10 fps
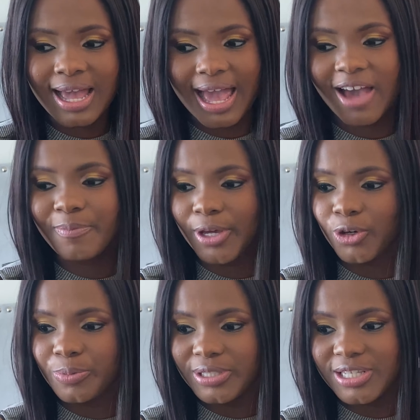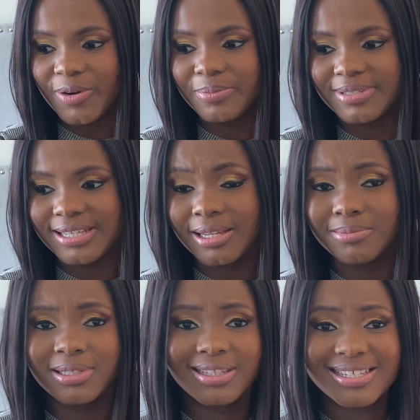I have my computer right beside
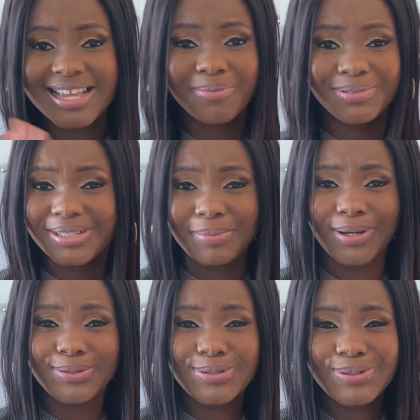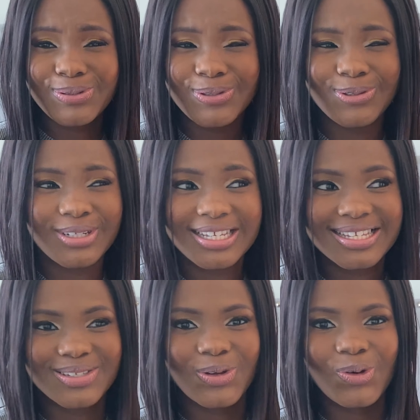me. This happened about 2-3
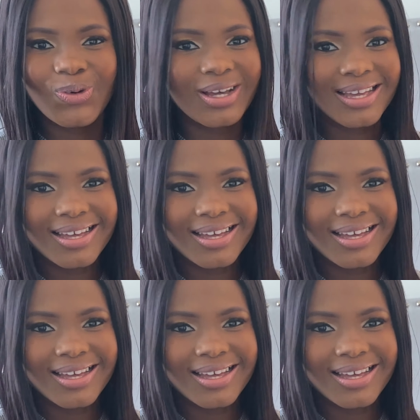years ago,